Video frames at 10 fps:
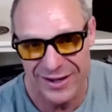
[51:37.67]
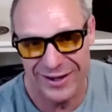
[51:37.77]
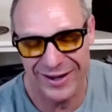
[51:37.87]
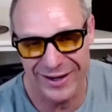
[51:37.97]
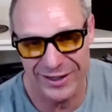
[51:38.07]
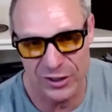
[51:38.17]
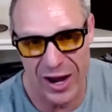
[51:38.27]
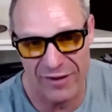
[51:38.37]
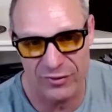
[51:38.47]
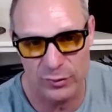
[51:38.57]
and, and you
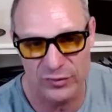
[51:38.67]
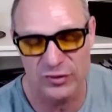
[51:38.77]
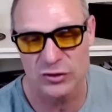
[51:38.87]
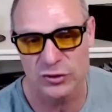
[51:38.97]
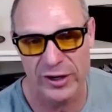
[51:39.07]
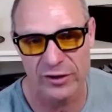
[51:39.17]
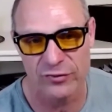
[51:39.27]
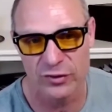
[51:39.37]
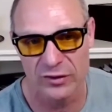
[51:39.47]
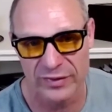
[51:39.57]
have a refrigerator
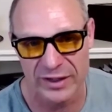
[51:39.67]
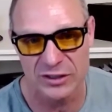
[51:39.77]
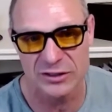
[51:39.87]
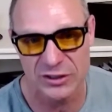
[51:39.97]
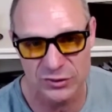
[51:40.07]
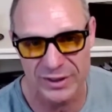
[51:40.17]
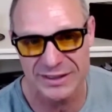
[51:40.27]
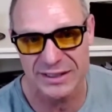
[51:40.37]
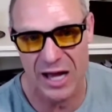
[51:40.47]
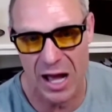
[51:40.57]
full of energy
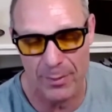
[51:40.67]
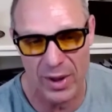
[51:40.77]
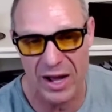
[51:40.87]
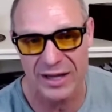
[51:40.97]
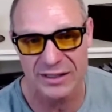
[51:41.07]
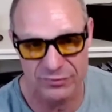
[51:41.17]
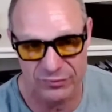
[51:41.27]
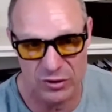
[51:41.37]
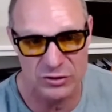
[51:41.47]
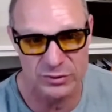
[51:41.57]
drinks and hot pockets and
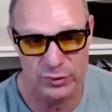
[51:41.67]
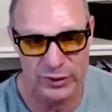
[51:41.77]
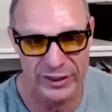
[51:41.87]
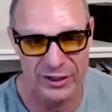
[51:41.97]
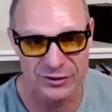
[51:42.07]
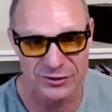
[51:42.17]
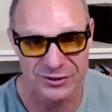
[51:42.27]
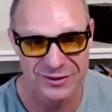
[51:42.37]
frozen burritos